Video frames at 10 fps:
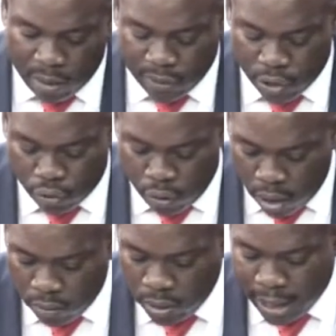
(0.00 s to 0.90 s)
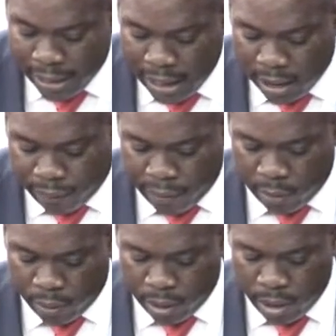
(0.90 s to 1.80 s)
with a strong legal
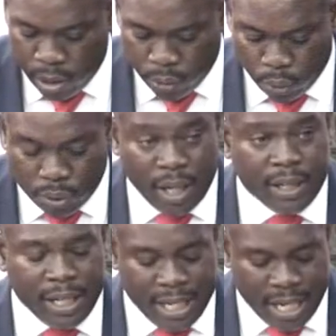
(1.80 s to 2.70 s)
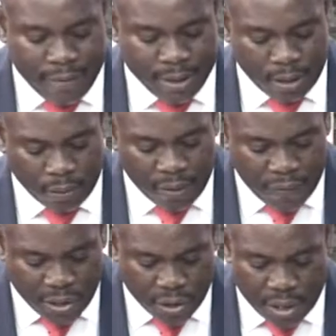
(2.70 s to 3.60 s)
framework to target areas of
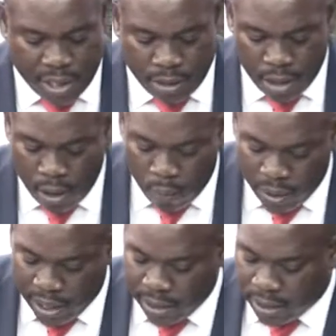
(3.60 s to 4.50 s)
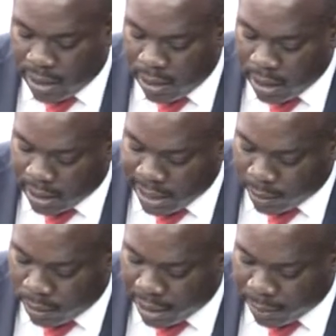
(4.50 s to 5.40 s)
deficiencies within the
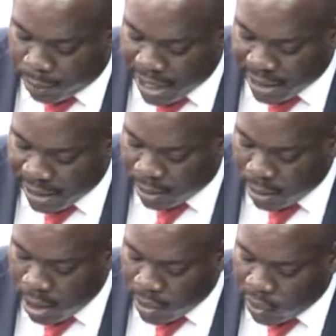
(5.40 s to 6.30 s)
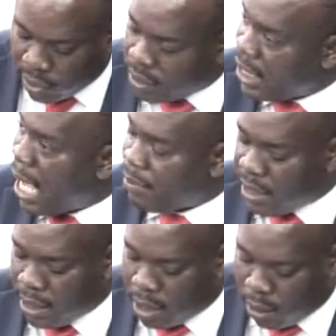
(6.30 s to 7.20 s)
state-owned enterprises, such as gaps
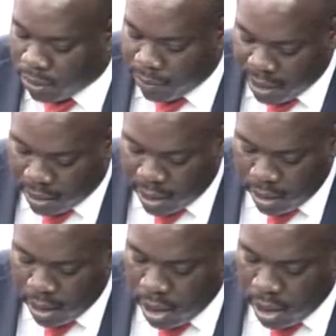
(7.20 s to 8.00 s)
in accountability,